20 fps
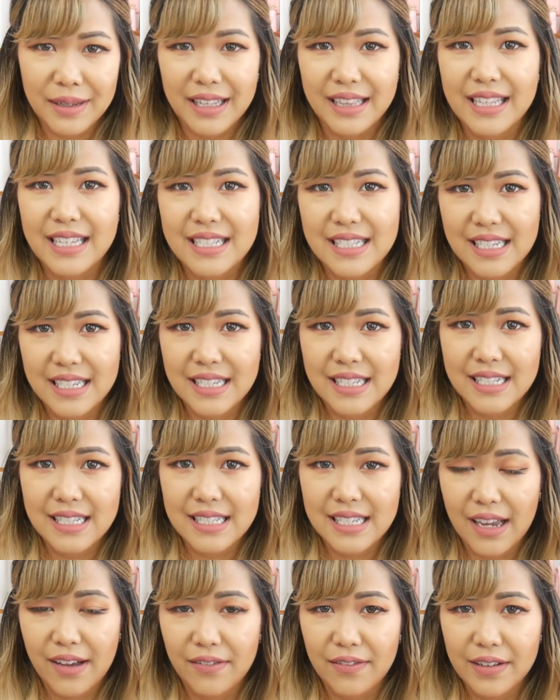this is
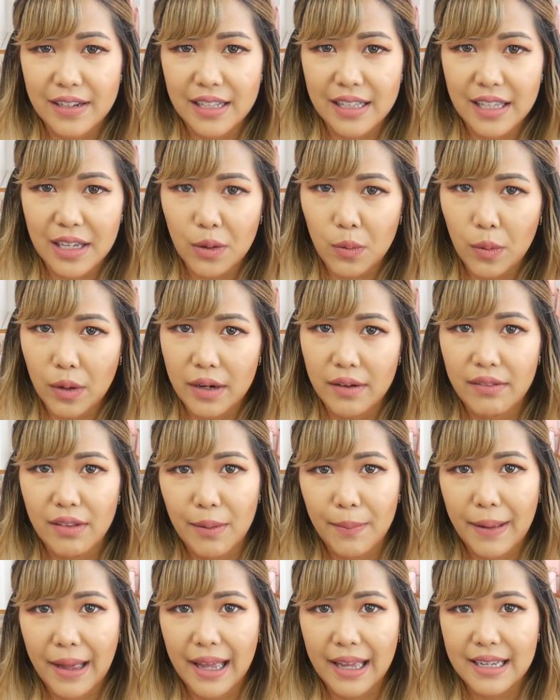definitely one of the
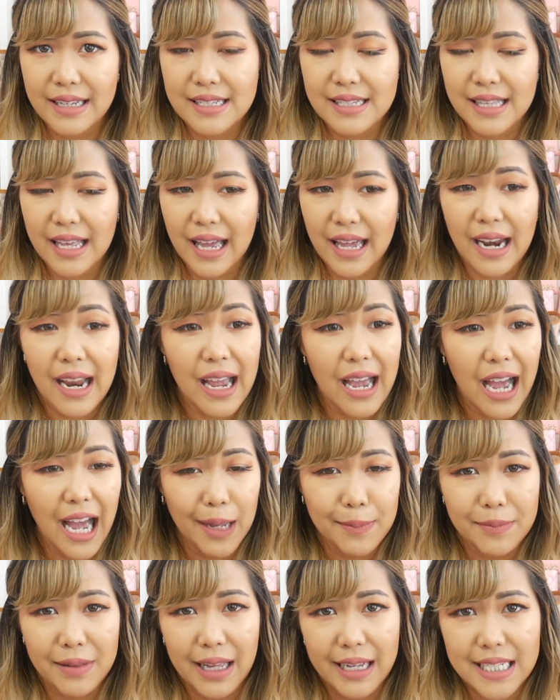bags that
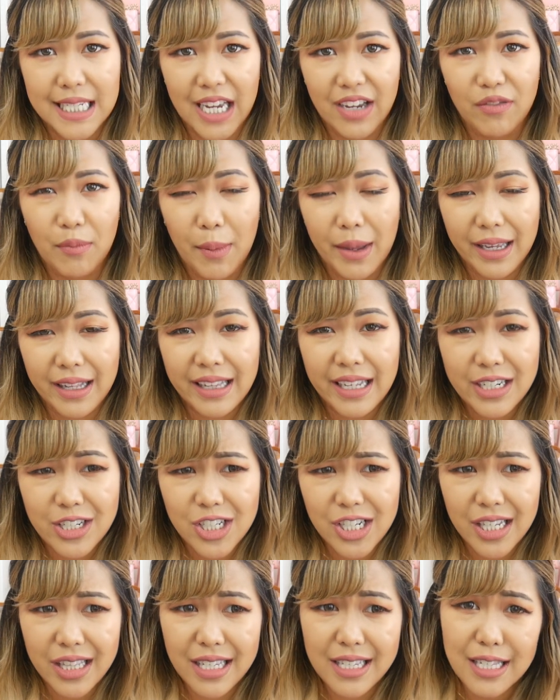I'm glad to have in my
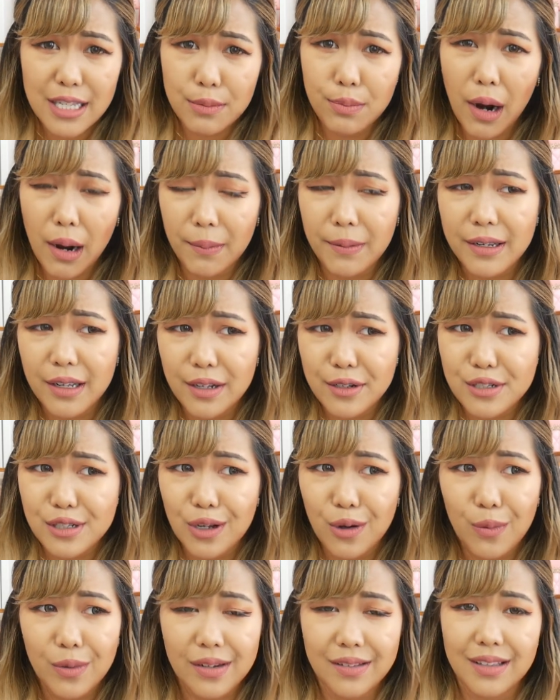collection. This is probably
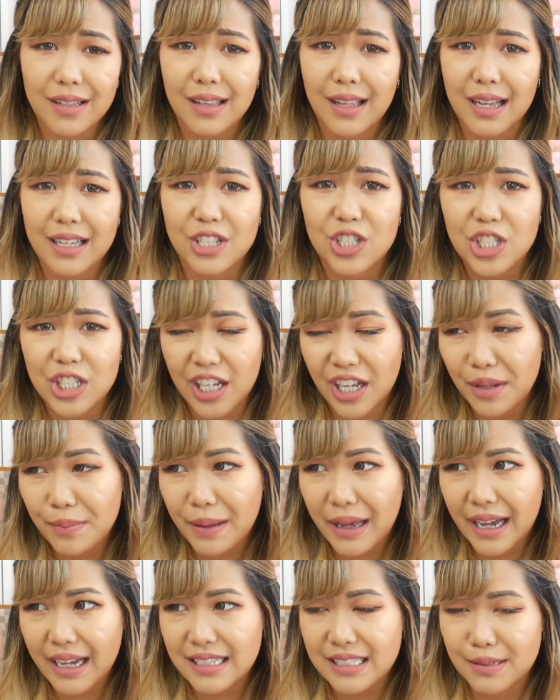also one of the last Chanel
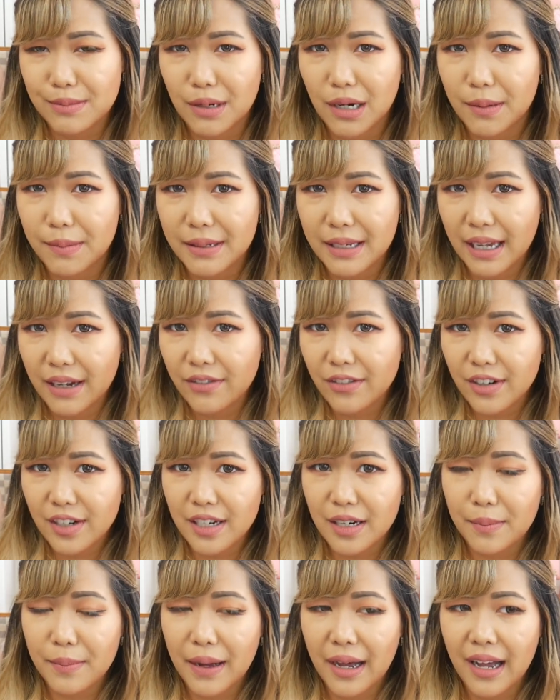bags I'm probably ever
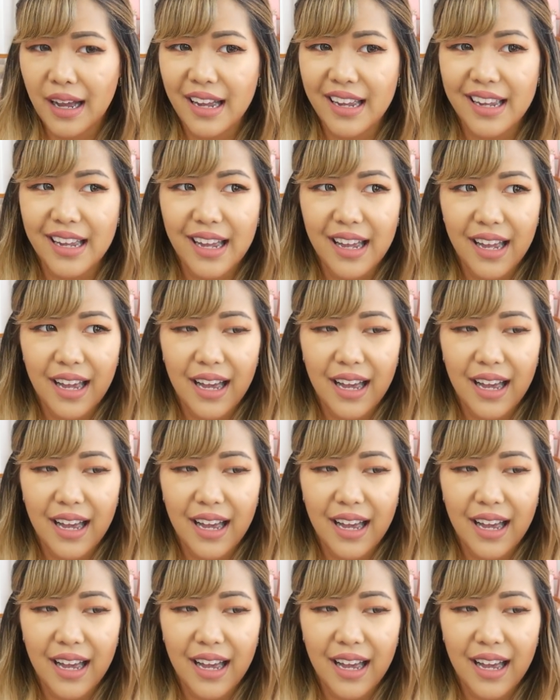gonna buy.